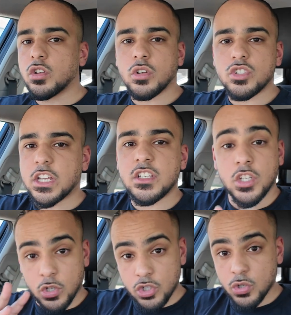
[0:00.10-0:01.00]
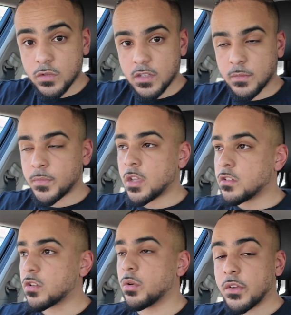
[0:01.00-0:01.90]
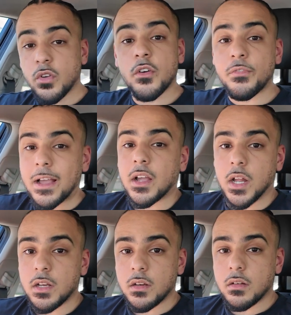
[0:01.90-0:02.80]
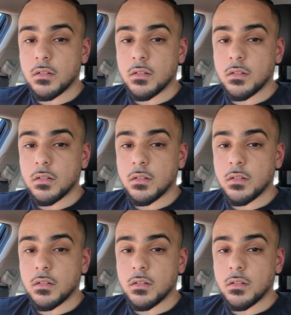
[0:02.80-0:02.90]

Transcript: you're not changing, you're choosing. So if you're a fat cunt,